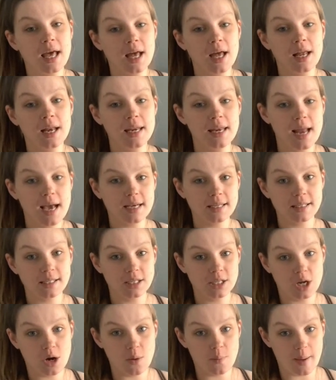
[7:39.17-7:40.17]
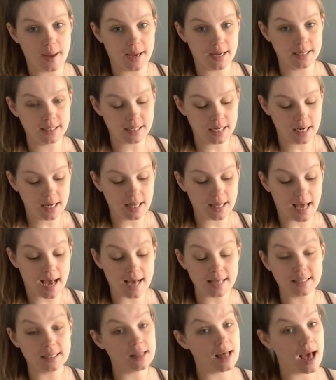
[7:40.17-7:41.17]
next to no band in it. It
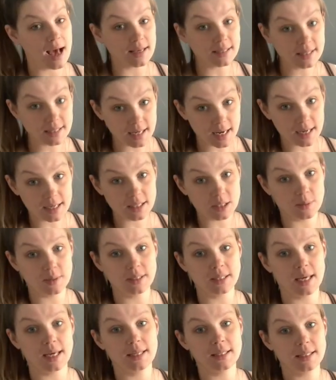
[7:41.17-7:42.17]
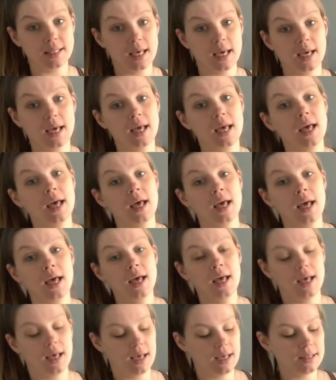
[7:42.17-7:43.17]
has elastic, so it does like
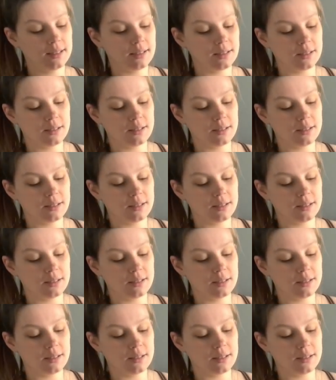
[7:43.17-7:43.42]
it.